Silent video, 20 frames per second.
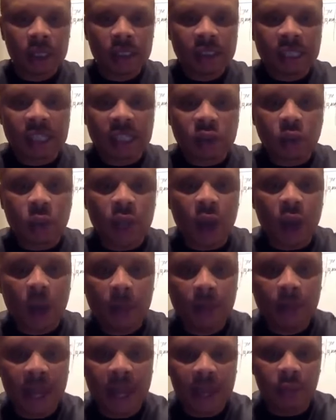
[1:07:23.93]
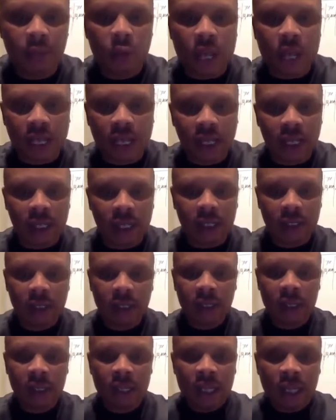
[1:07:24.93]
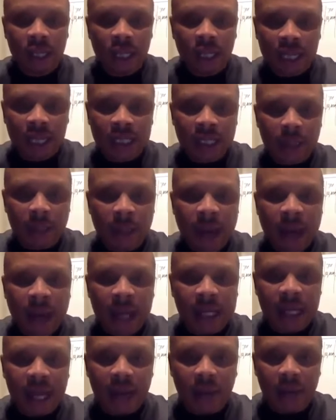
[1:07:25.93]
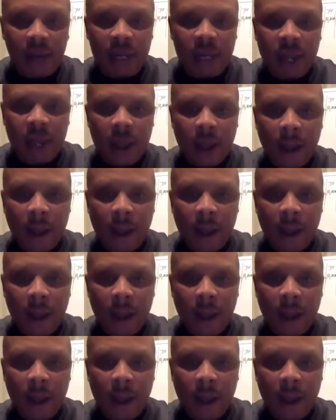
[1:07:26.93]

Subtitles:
Since we are paid weekly in the binary,